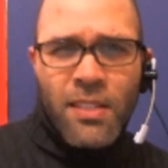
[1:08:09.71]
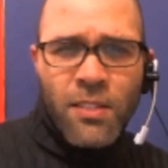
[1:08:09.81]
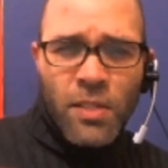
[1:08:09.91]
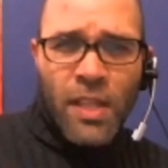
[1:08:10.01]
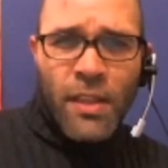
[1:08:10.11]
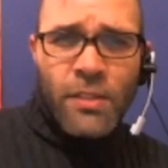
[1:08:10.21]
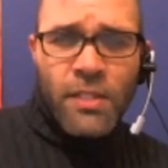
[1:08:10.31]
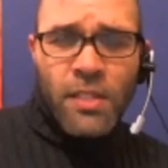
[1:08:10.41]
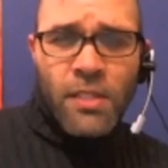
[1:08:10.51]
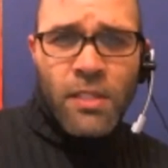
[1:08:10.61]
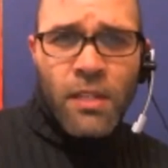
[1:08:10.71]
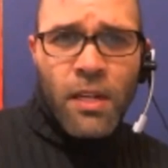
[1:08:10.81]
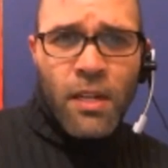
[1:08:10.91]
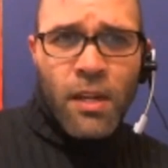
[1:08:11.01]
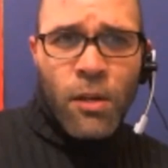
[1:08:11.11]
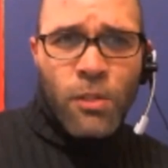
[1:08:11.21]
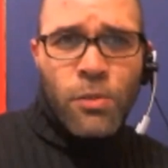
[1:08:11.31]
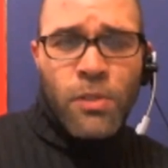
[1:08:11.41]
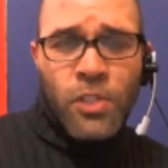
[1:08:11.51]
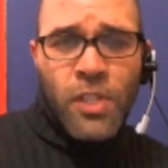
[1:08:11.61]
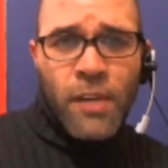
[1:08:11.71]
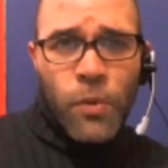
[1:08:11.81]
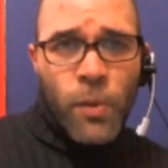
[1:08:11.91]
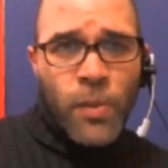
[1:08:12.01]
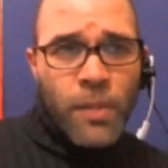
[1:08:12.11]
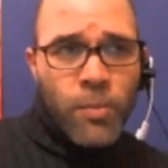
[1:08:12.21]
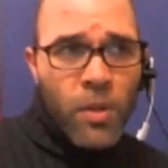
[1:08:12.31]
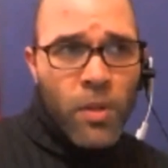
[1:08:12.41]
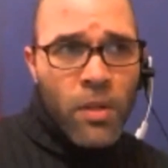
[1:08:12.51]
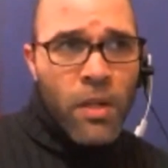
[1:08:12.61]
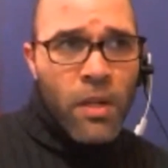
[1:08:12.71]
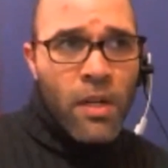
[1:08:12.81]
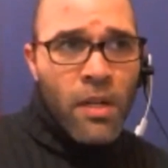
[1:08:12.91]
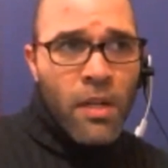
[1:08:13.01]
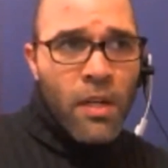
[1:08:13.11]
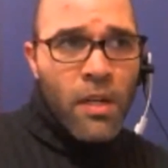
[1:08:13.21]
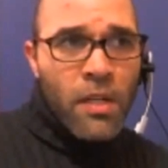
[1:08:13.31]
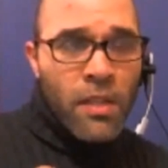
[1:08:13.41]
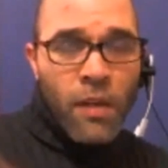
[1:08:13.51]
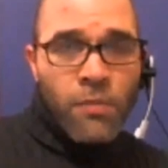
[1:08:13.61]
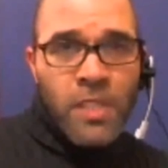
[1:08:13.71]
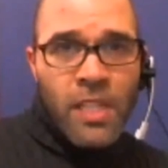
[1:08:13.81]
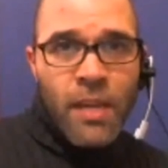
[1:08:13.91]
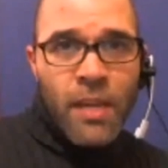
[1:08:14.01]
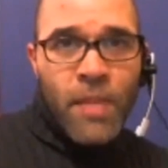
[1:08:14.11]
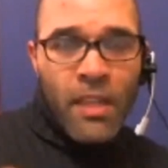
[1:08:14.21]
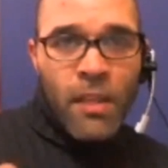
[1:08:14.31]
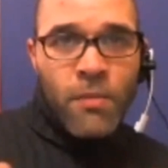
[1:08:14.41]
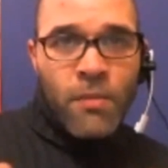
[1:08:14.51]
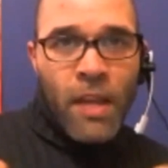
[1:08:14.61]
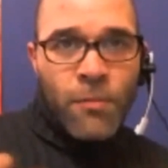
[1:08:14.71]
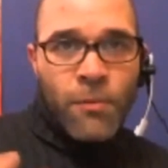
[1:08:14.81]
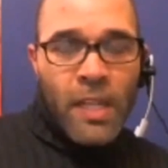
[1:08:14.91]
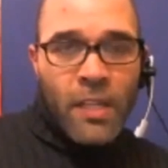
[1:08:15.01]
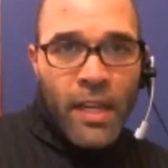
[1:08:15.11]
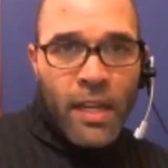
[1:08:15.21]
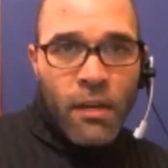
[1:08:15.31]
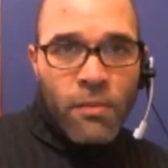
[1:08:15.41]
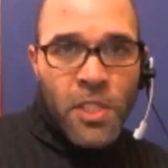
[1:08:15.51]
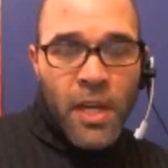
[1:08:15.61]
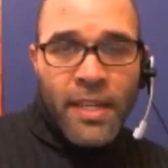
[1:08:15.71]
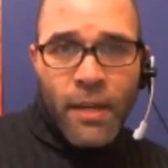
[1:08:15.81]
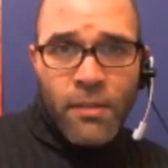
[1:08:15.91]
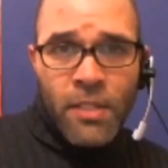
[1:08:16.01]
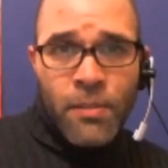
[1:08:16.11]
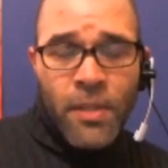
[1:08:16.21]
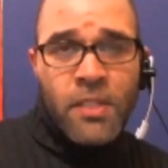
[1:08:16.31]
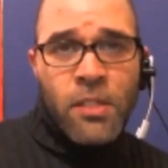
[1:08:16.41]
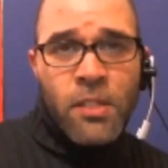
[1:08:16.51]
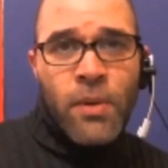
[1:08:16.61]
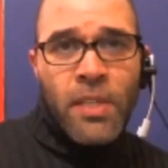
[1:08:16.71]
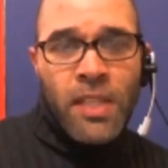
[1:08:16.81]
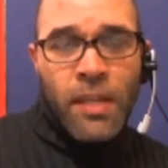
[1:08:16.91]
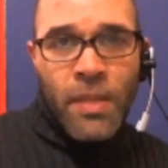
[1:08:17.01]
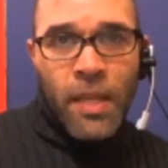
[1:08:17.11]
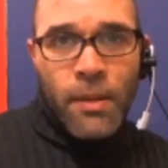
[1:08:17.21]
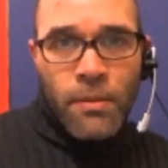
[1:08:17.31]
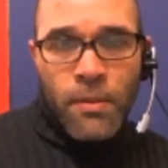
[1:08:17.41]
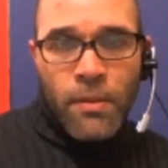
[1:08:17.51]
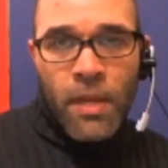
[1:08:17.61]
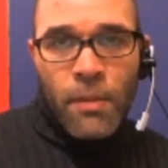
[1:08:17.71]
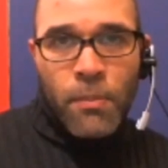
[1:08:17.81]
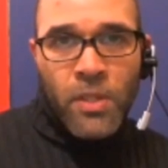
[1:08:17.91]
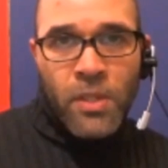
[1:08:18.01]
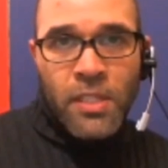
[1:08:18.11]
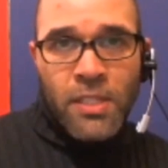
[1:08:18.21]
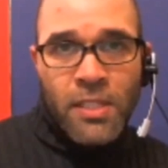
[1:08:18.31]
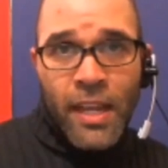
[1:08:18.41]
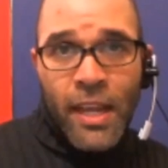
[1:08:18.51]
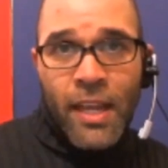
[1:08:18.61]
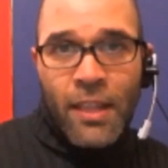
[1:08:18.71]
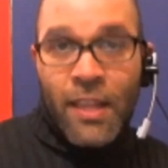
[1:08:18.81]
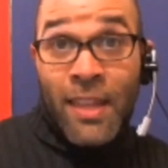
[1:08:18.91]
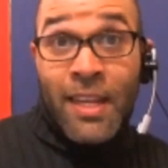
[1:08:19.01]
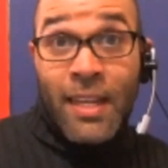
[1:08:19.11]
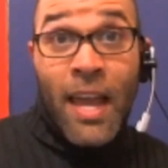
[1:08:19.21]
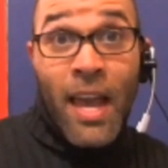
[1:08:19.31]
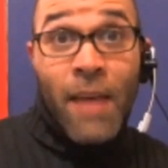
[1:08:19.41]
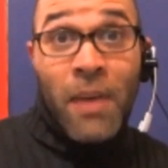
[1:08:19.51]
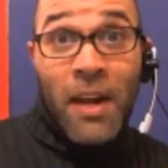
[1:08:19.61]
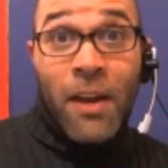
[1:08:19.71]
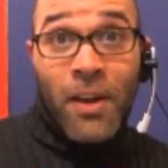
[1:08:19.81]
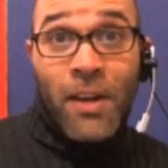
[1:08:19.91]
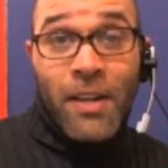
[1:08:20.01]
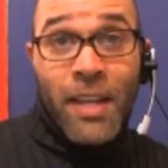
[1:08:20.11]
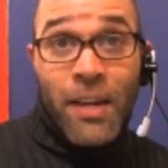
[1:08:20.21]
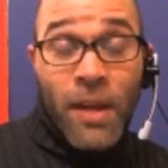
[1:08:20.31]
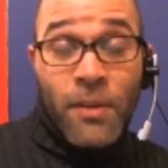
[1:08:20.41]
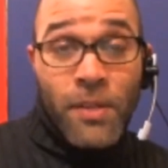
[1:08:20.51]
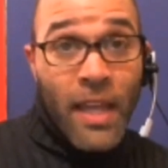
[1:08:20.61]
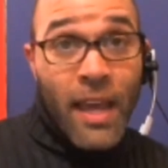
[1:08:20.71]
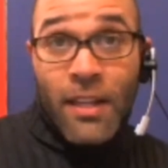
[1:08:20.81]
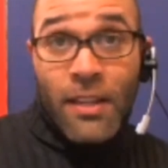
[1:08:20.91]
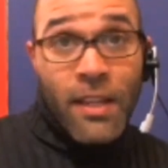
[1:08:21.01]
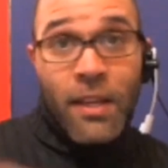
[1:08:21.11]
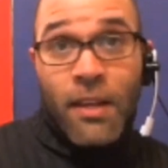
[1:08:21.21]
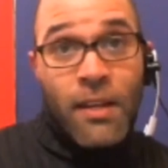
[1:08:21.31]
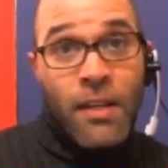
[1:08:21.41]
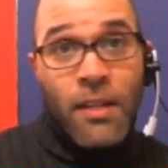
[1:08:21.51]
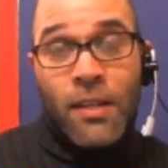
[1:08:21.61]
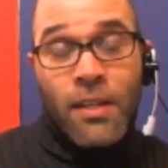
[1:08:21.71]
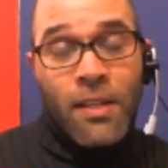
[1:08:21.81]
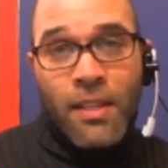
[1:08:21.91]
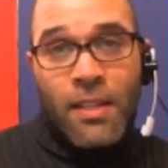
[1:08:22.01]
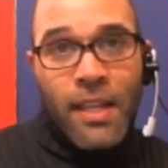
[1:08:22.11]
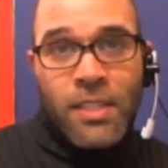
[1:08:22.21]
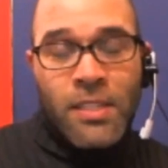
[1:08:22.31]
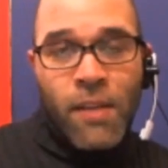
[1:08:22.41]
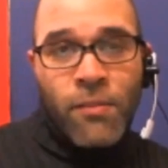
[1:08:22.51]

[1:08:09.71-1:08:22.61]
interesting. There's this cultural shift where people love Steam. They love that feeling of checking out something that's new on Steam and then purchasing it and then thinking, yeah, I'm going to get around to that, and then they just never